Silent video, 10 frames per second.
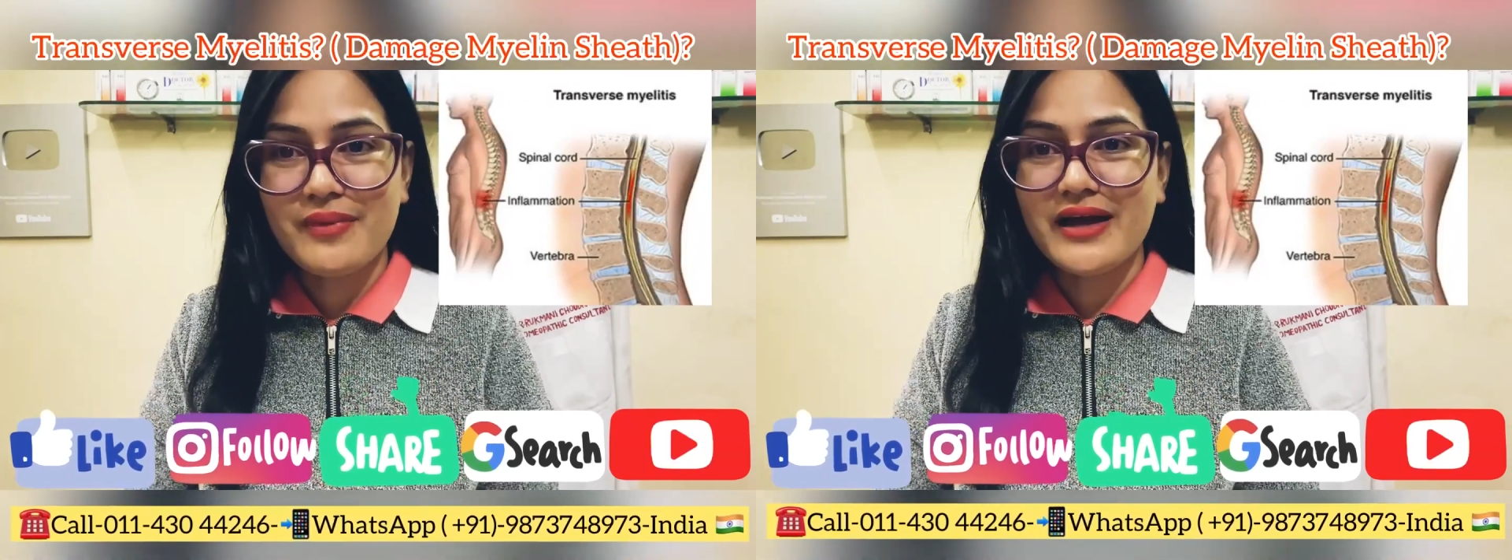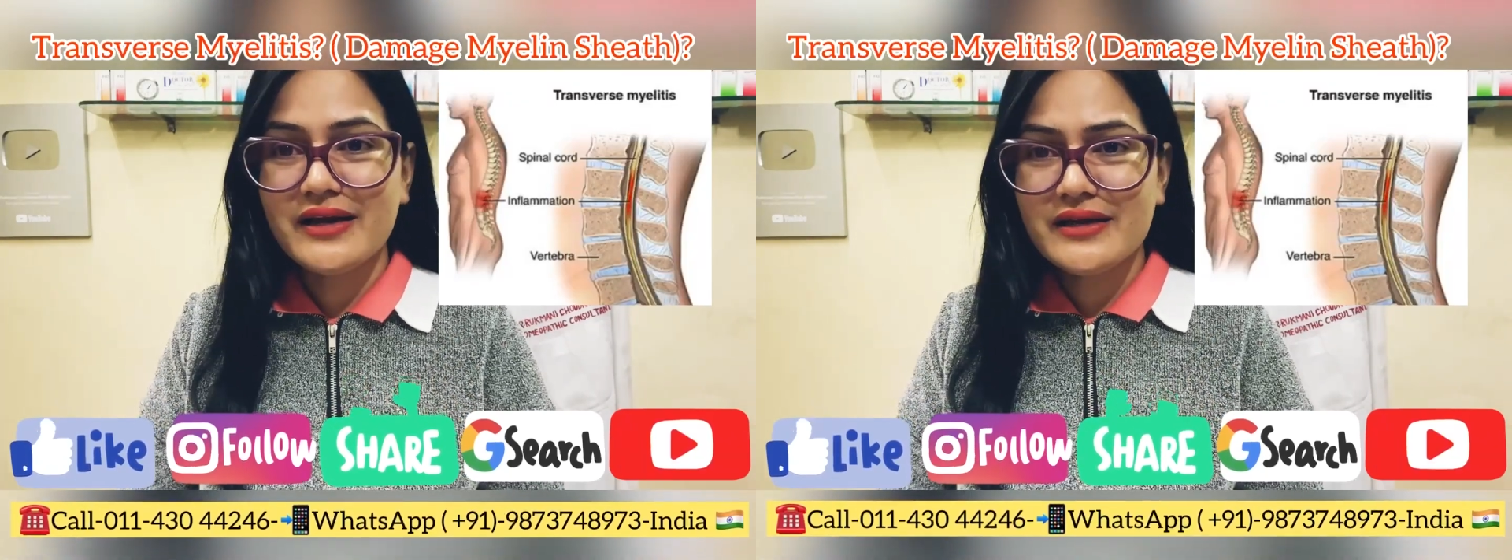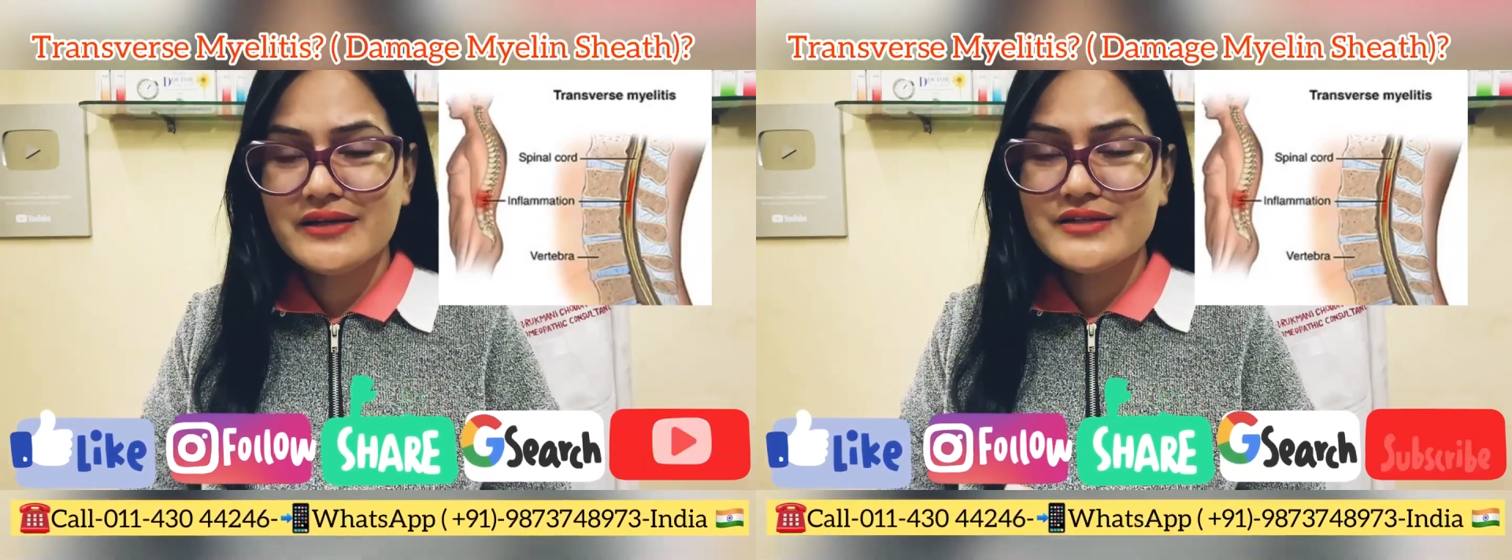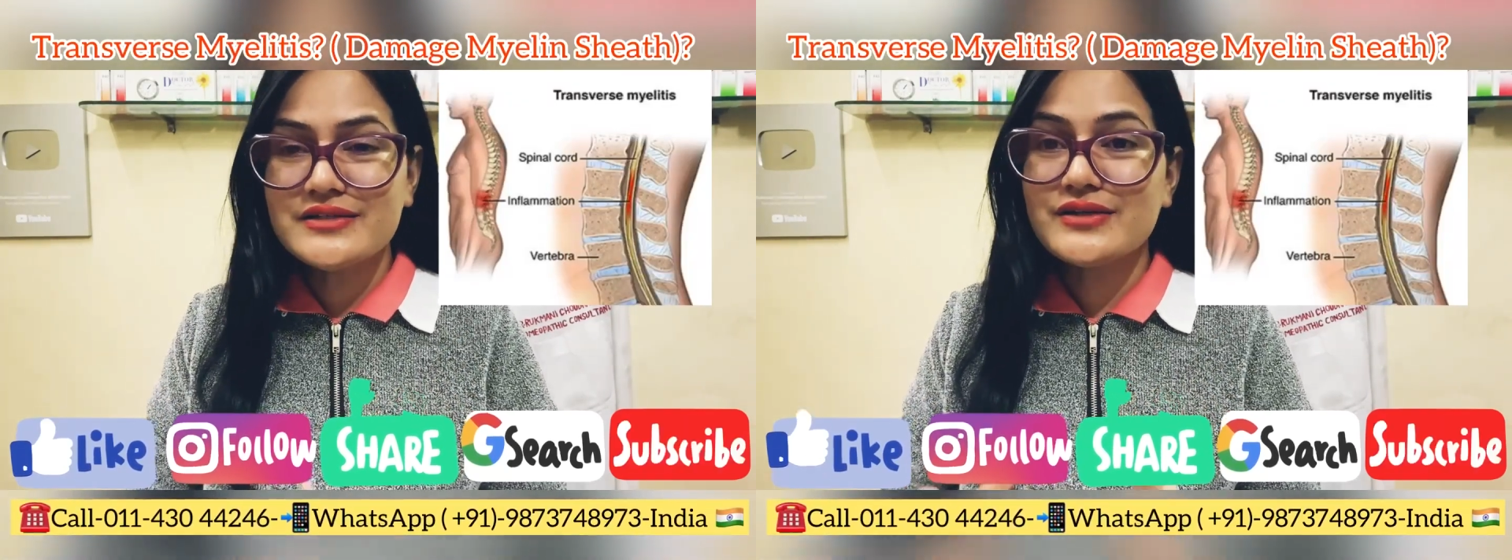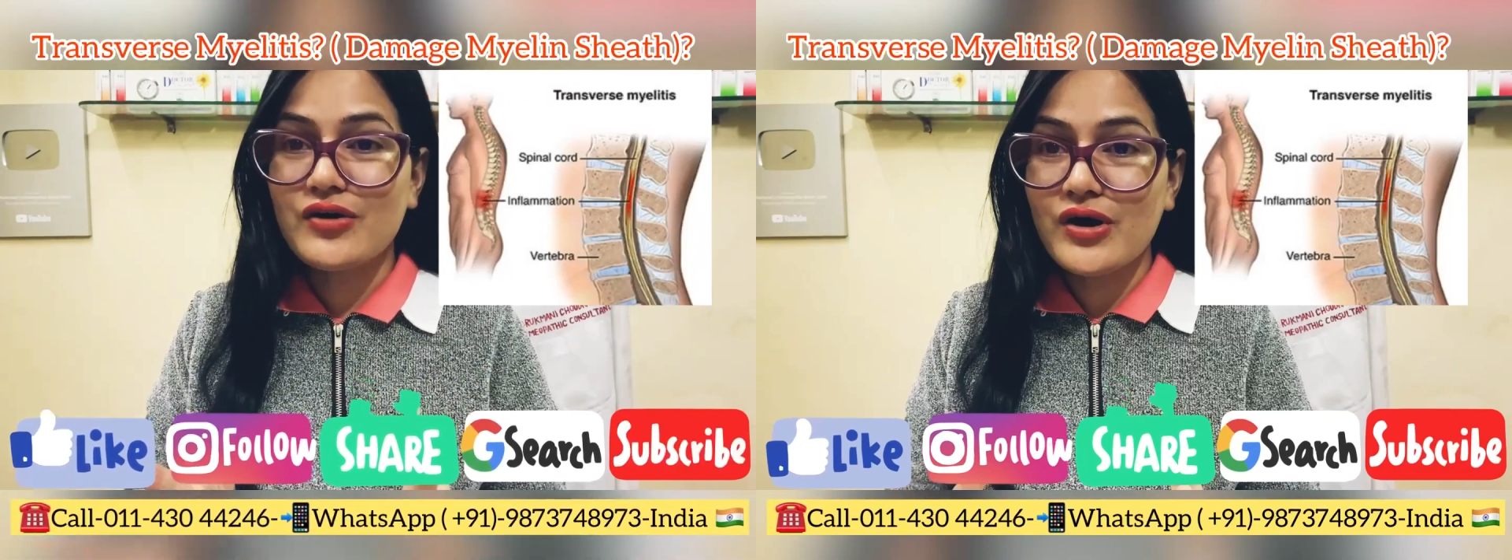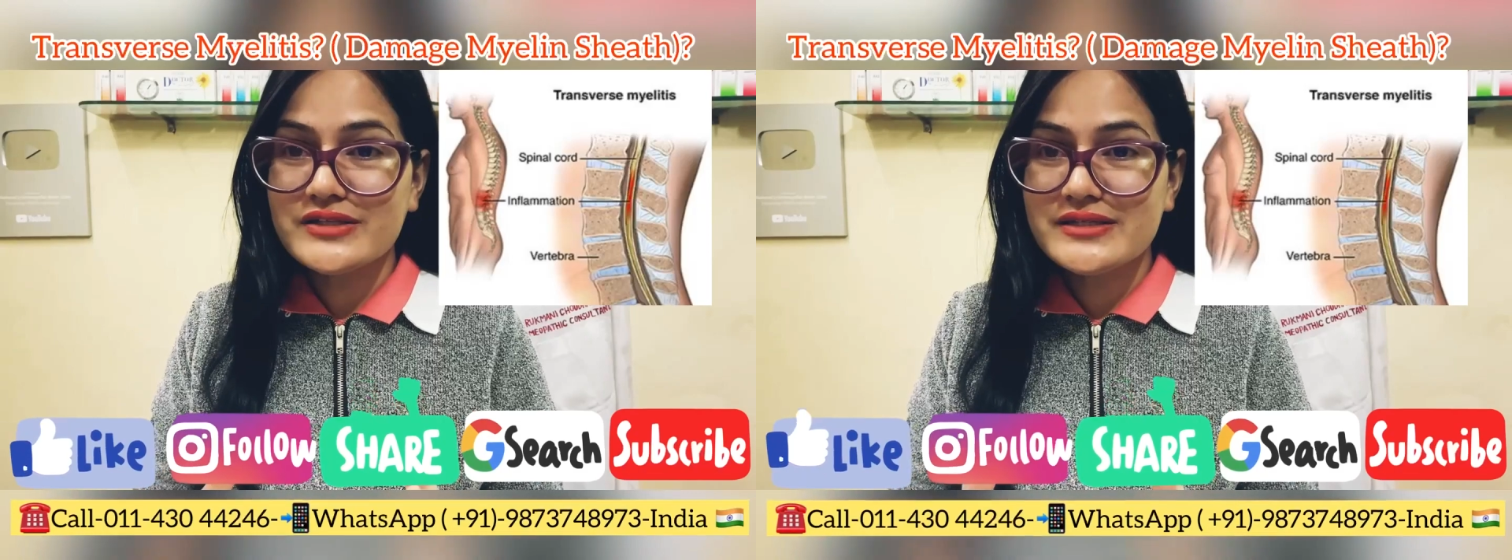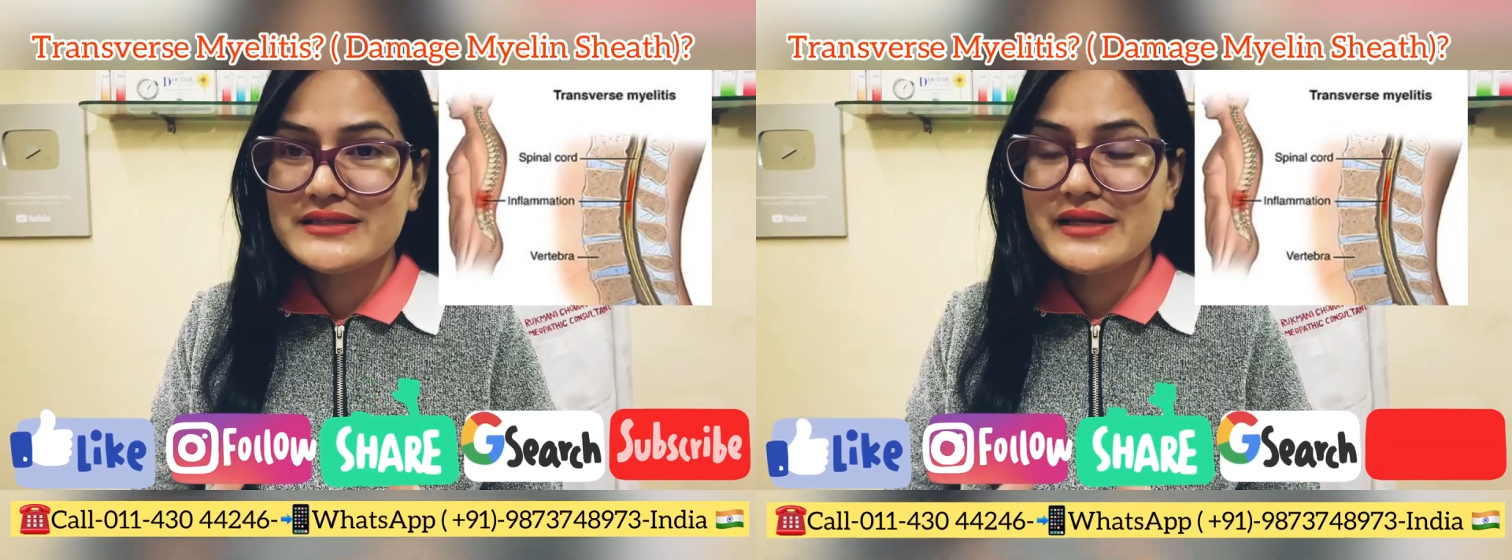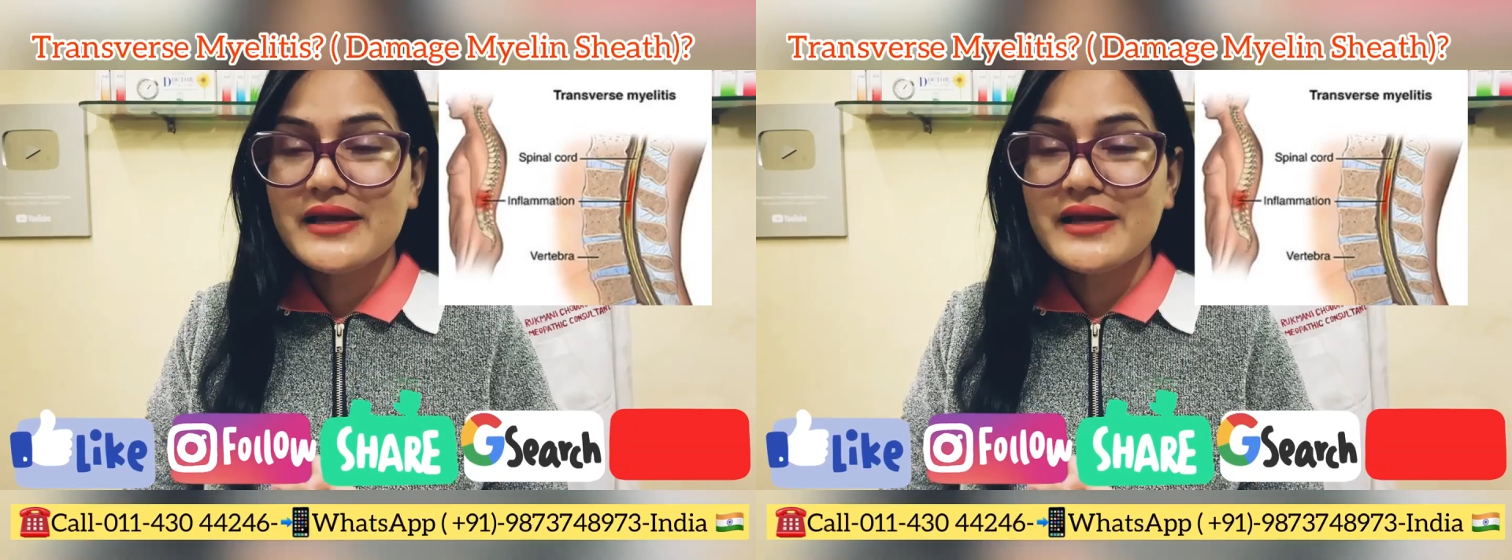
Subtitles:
myelitis, causes,